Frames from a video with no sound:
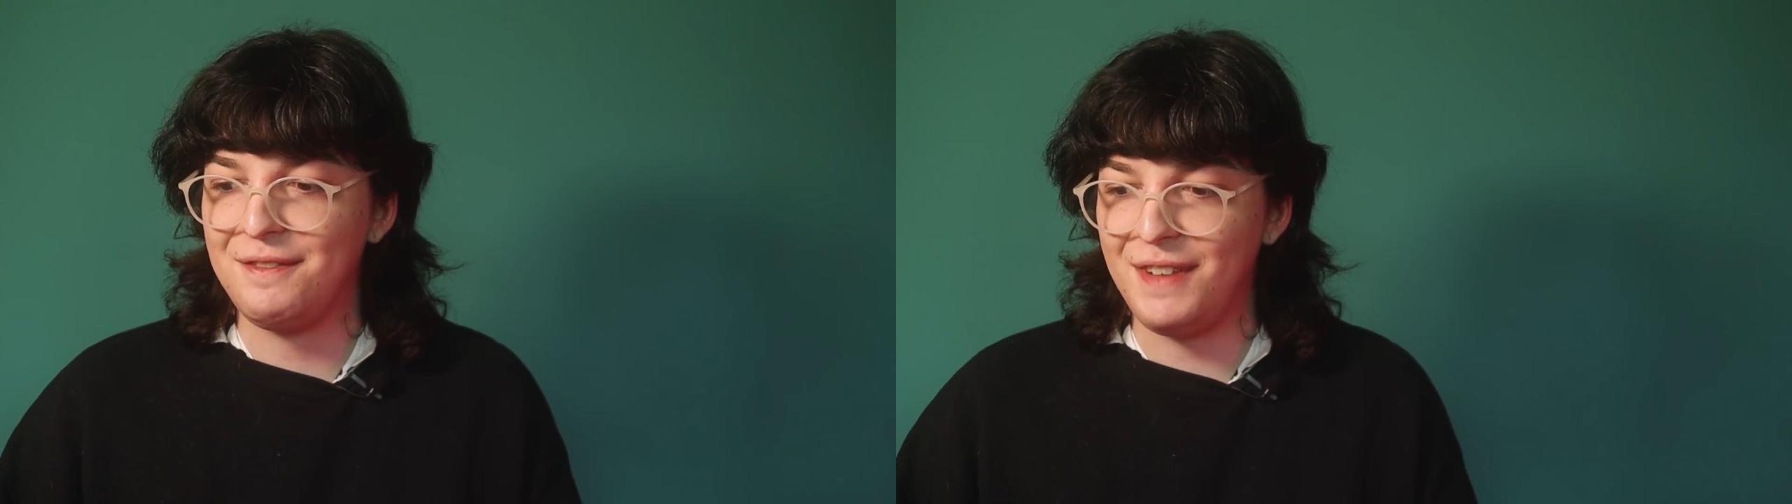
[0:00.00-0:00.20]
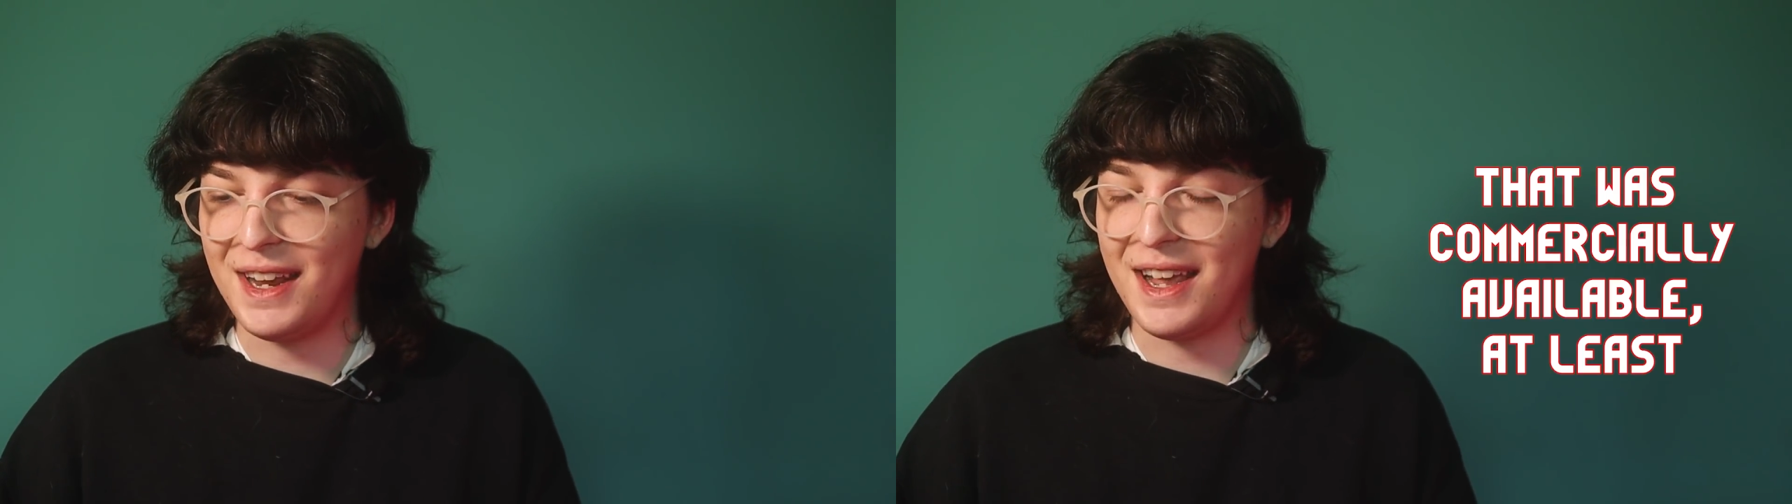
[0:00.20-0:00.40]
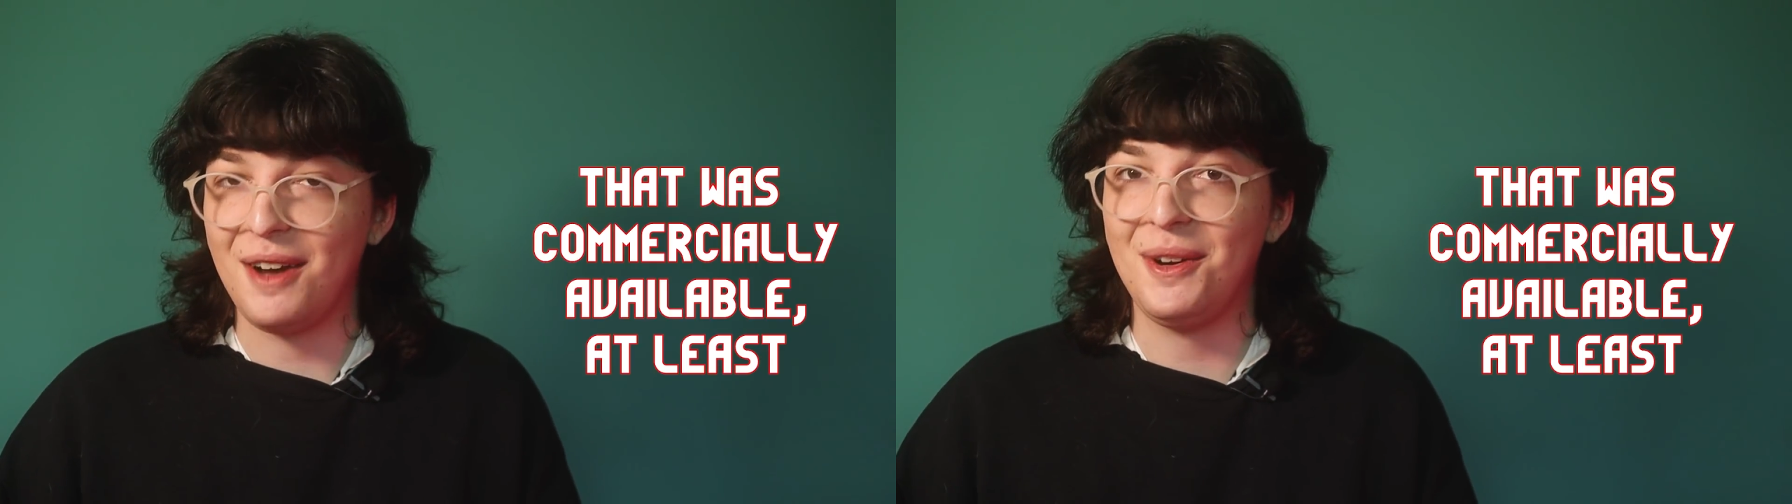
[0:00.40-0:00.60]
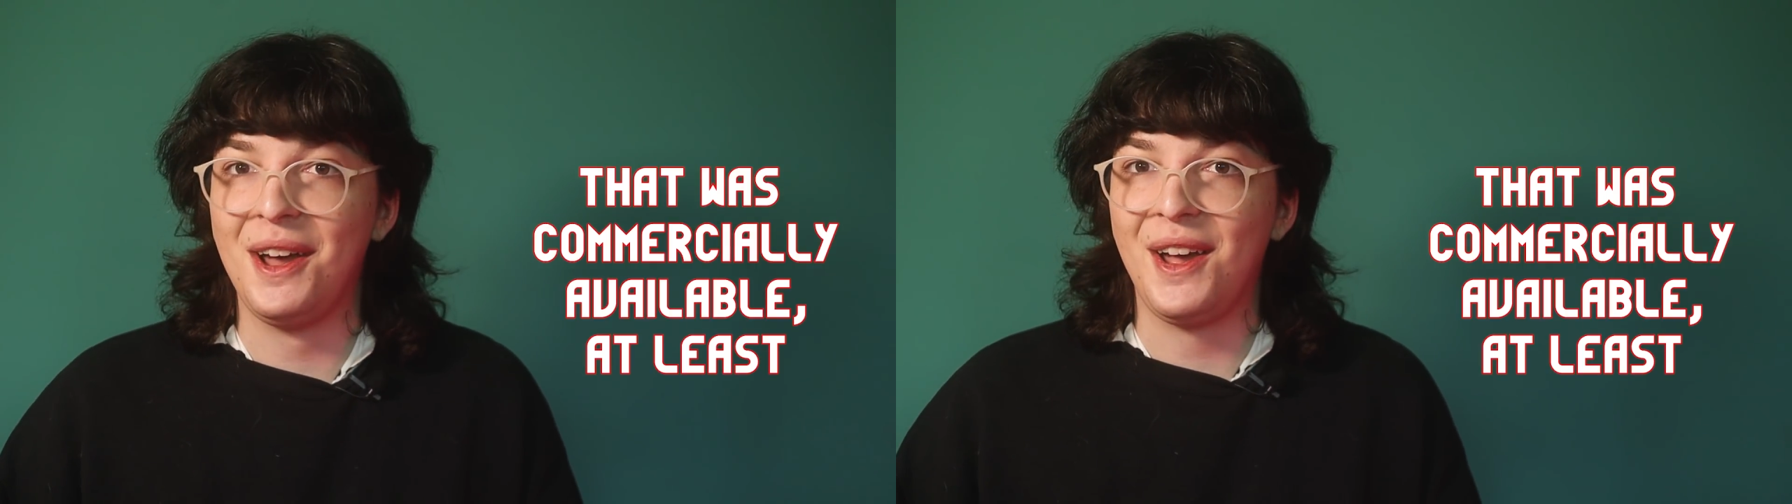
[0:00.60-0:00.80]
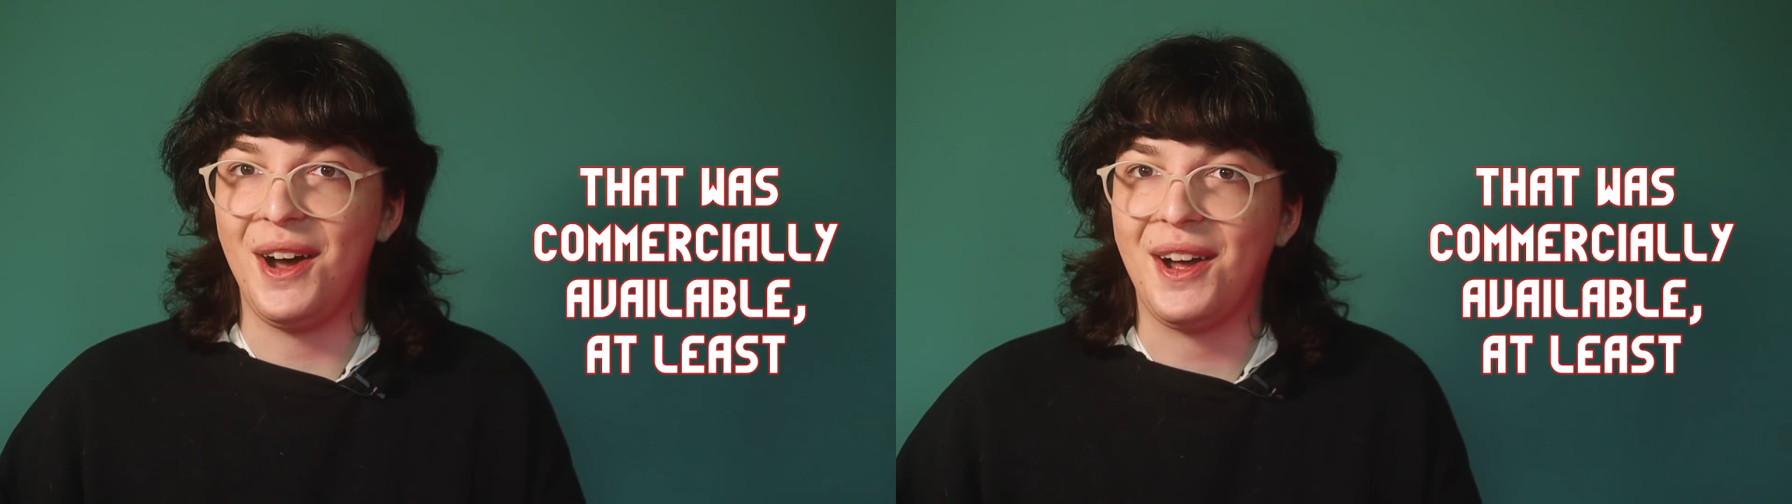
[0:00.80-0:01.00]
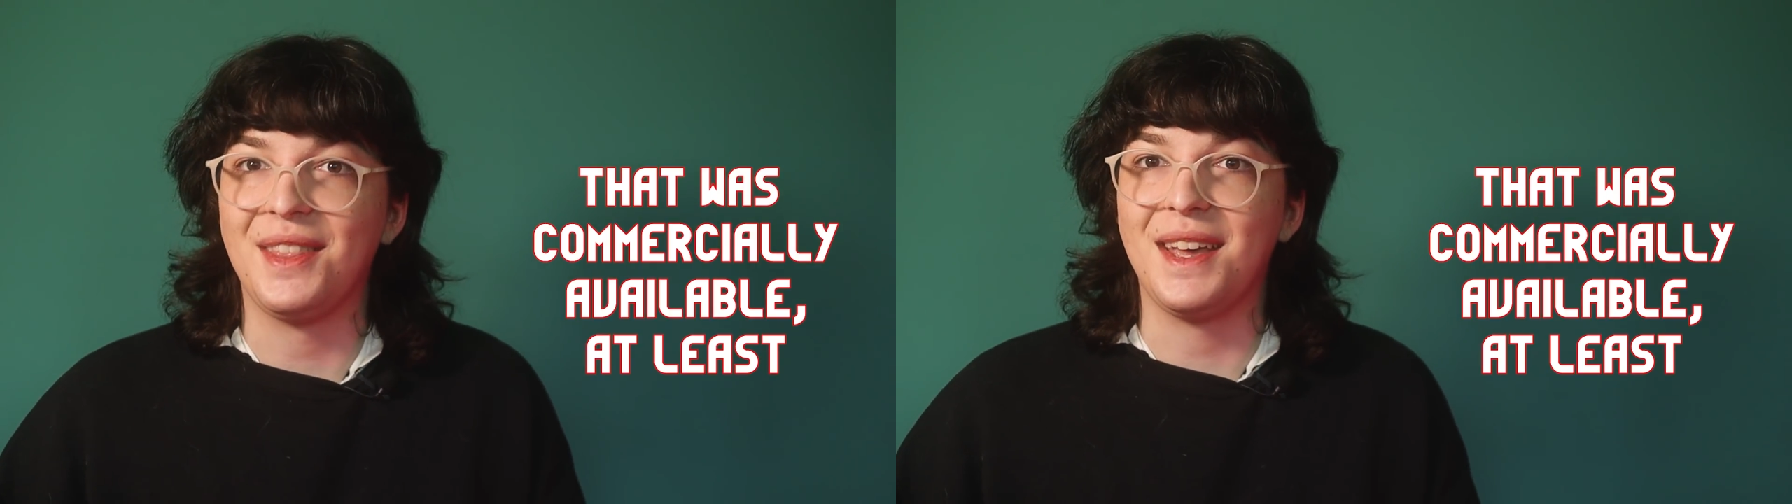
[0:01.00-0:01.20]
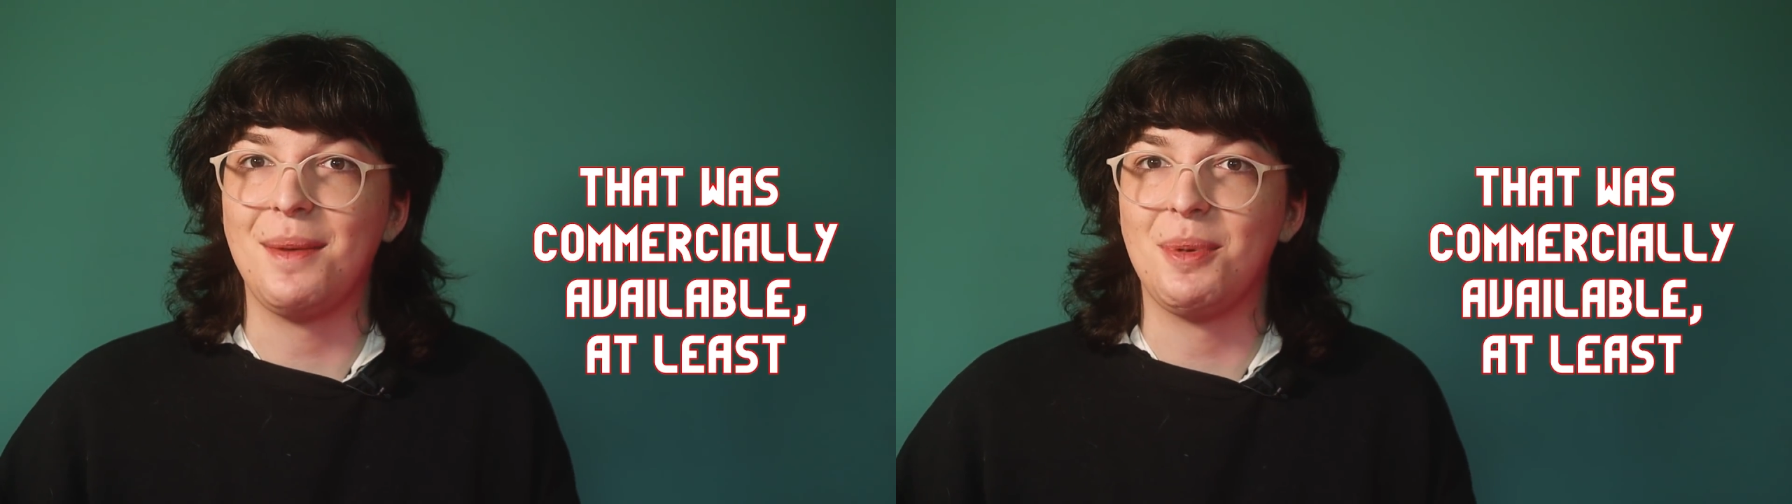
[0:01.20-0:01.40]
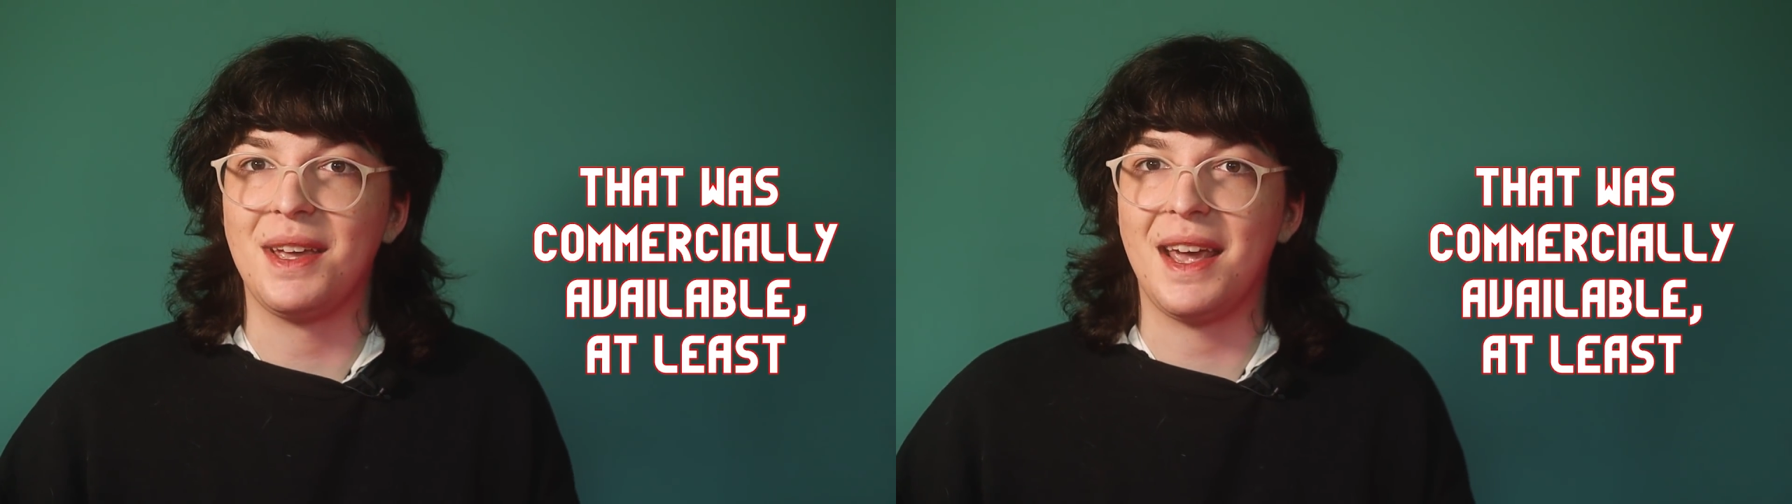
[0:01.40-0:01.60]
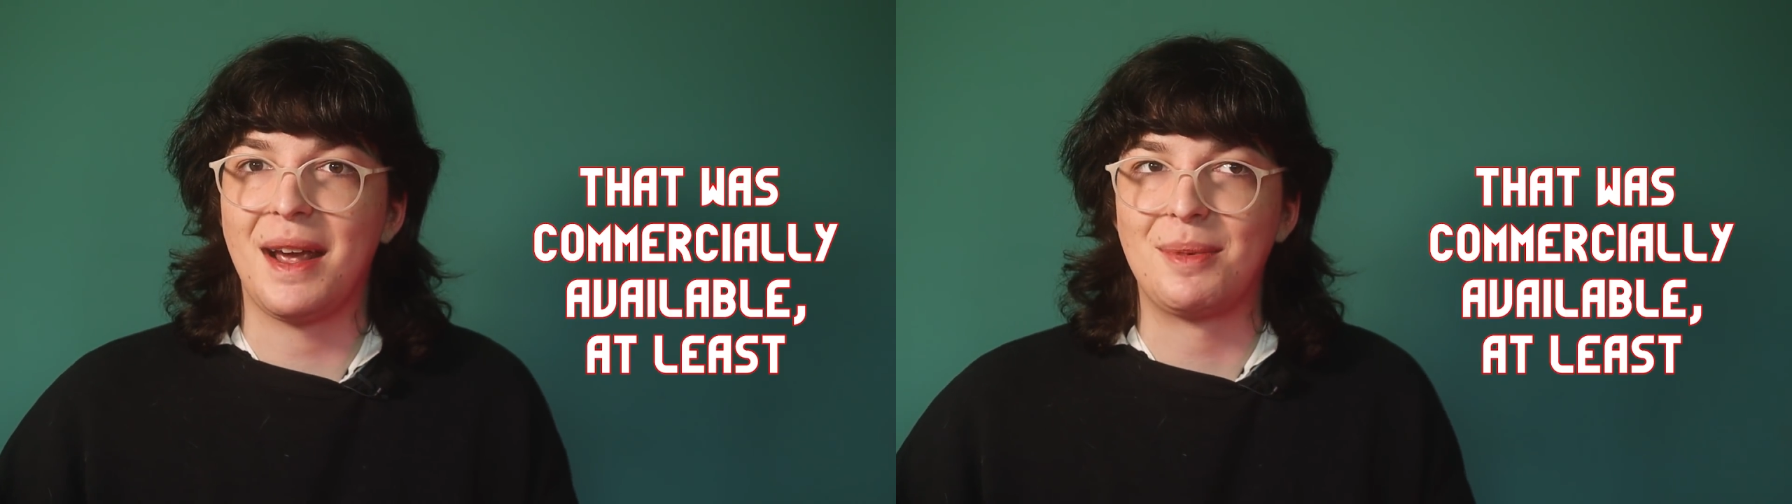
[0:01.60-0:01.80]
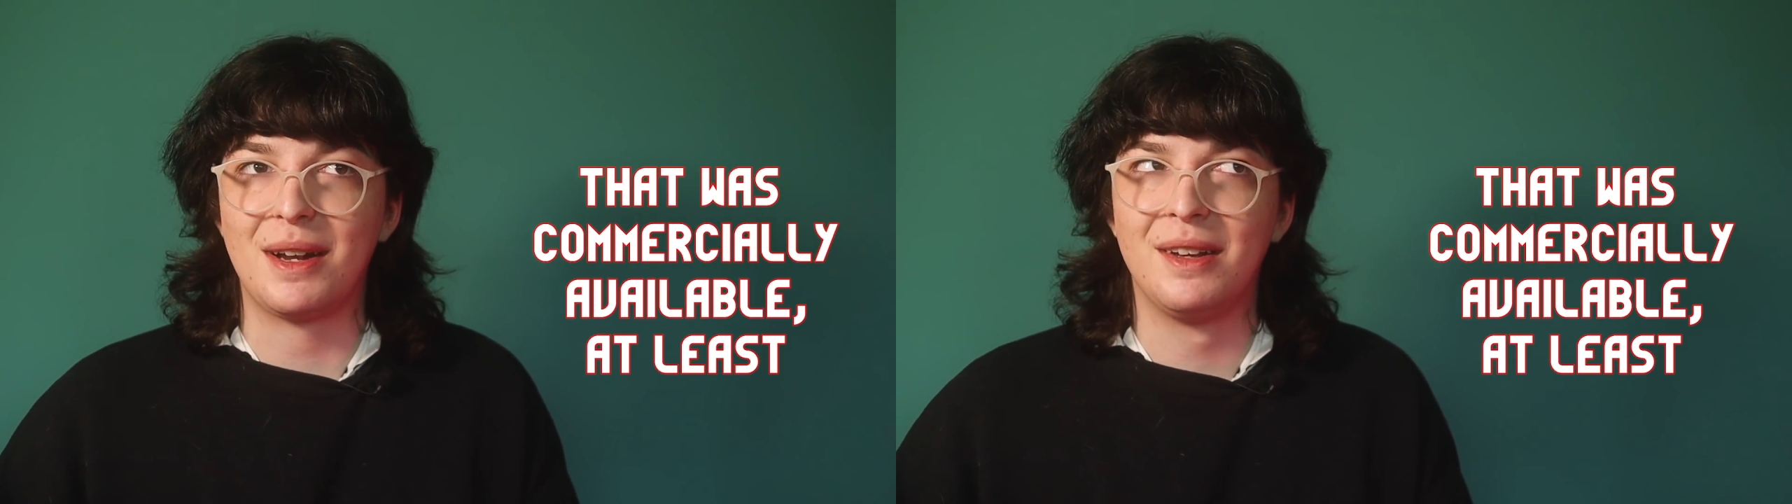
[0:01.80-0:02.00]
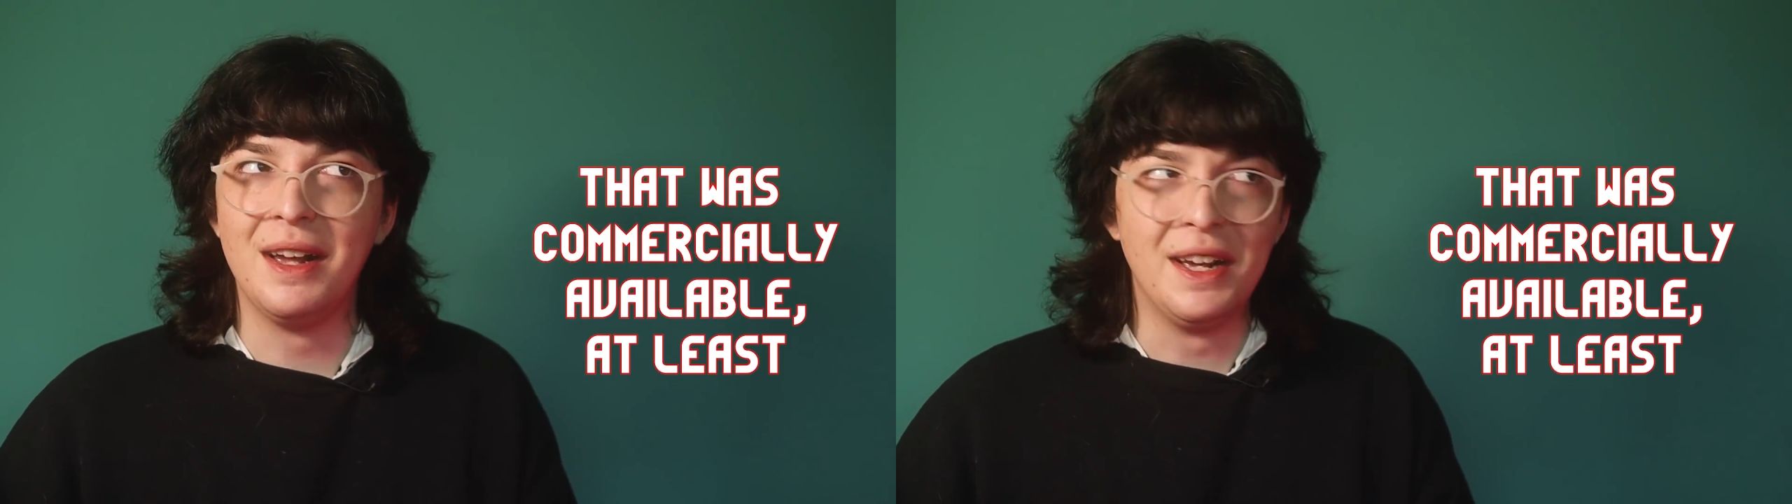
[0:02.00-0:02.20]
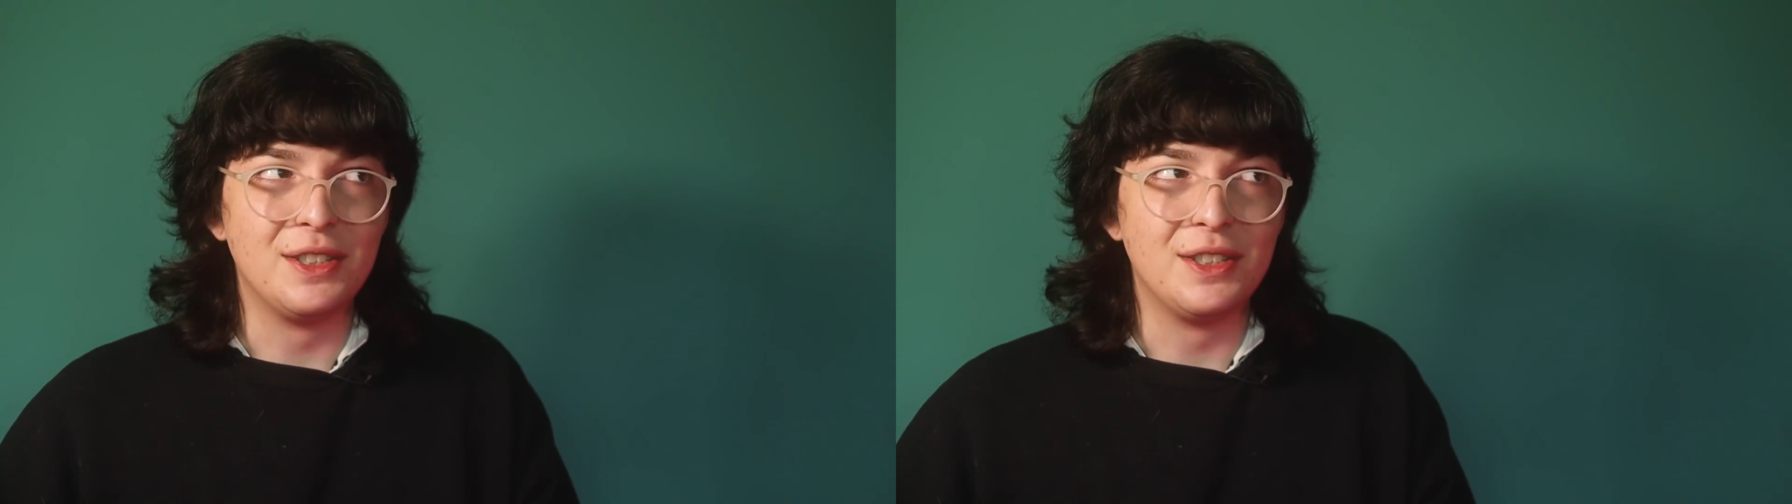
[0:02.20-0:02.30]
video on the Game Boy camera.